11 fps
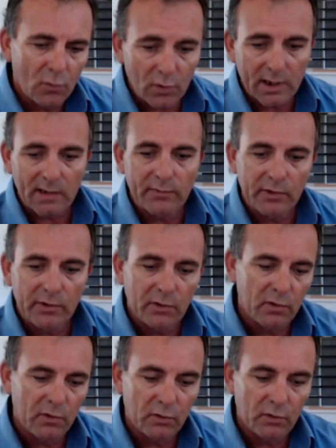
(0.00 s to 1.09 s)
and they will
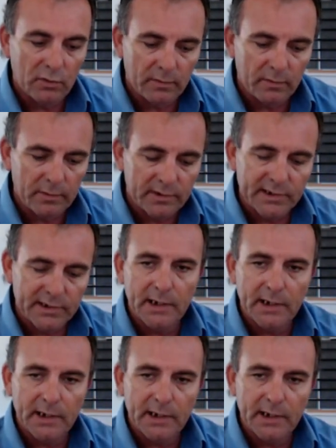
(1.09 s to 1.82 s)
give you